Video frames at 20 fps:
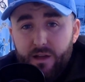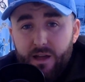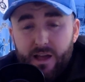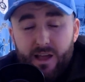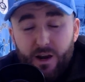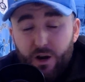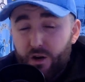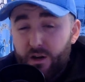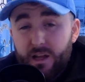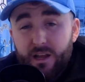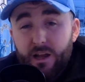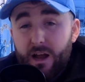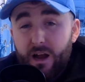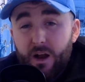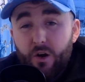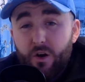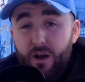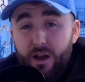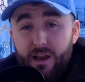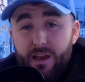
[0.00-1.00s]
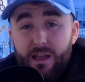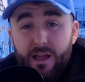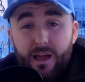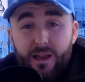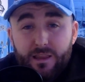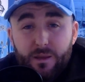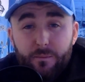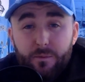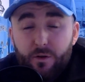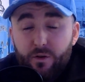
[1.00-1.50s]

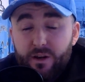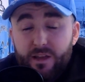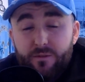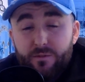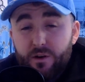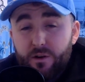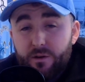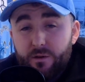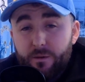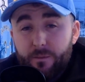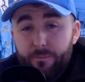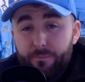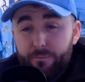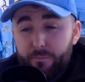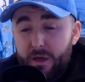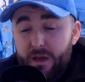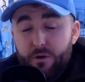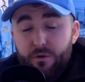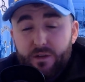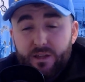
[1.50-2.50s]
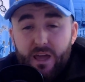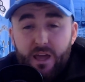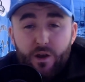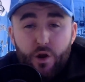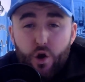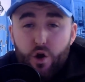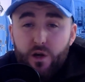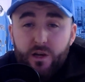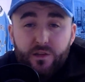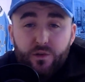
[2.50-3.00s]
or even better again,
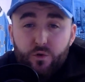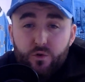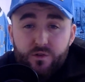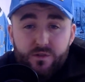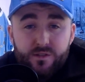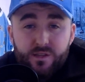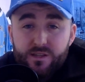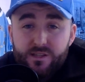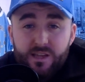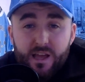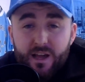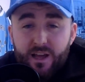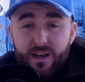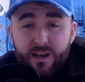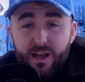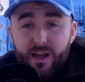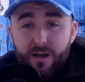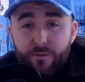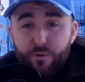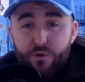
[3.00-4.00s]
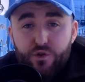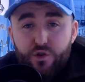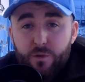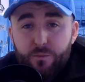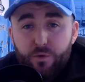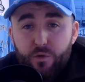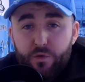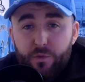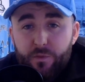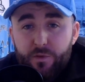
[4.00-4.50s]
early doors in the second half. We should have
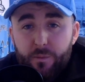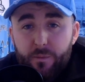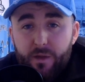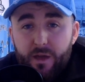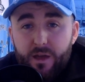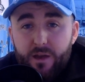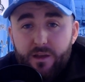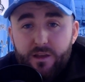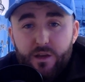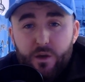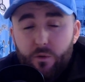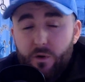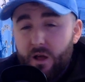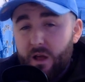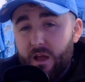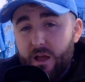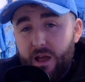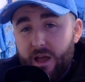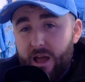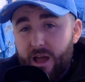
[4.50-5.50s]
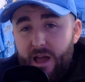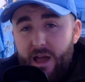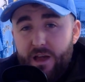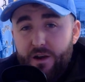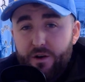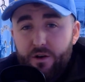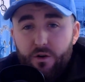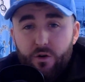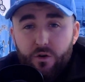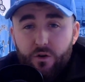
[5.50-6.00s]
put them to bed. You know, a
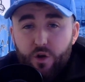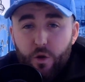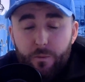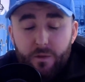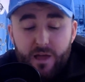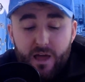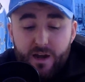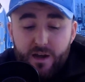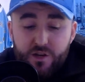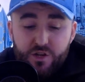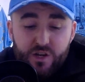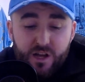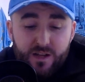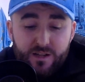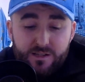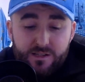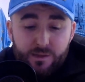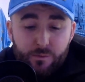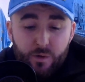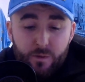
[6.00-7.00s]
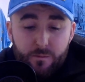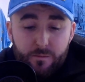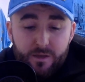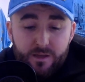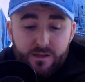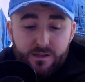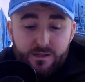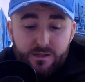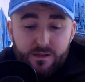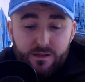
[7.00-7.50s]
header or a couple of headed chances that we
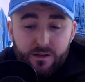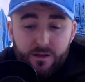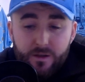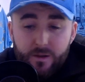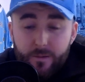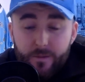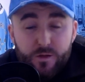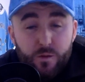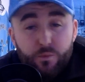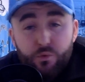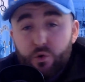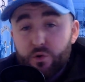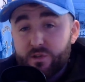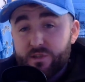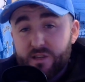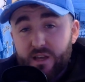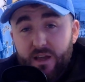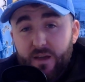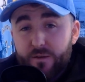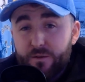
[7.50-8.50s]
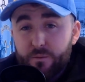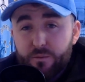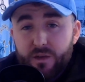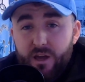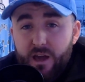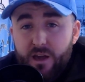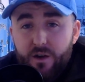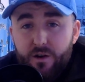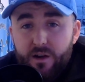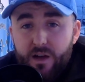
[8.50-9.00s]
missed. Some good saves from
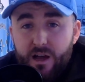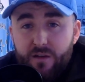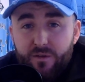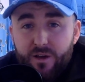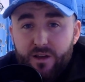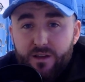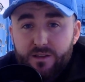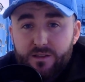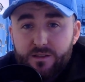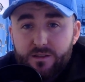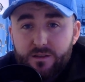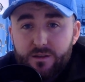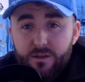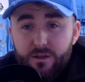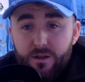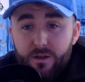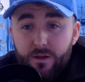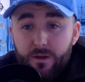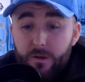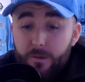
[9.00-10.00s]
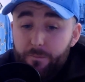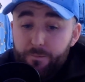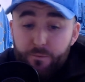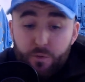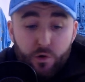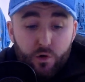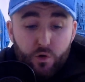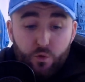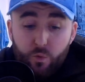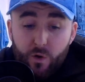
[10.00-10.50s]
Keylor Navas.
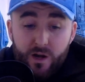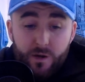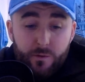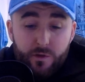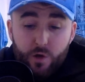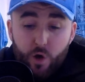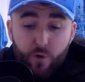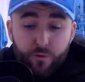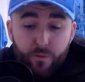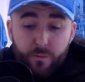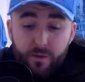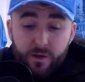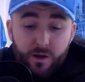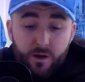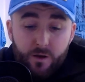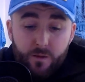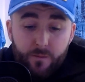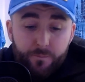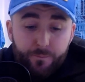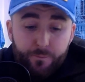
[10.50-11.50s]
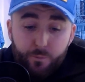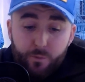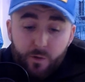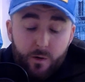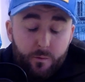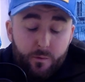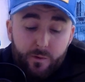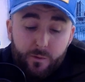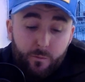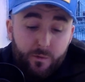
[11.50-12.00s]
But look, where do we go from here?
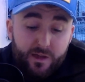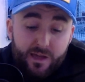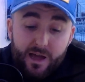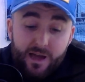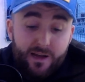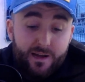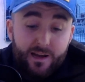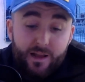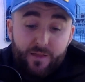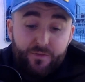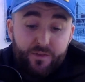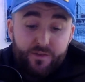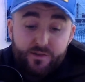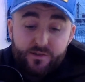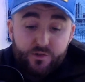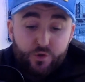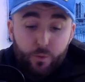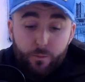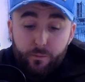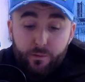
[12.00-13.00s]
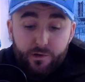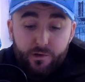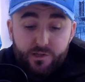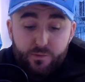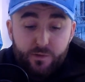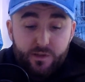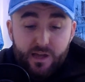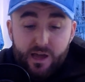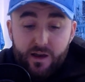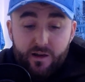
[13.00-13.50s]
We can't let this stumble us.
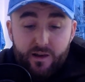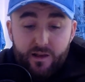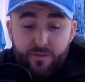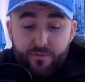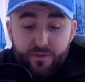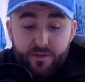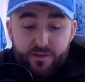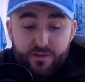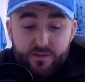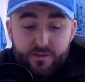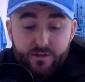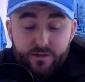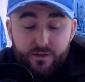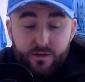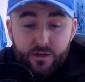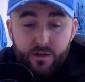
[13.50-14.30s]
We can't let this,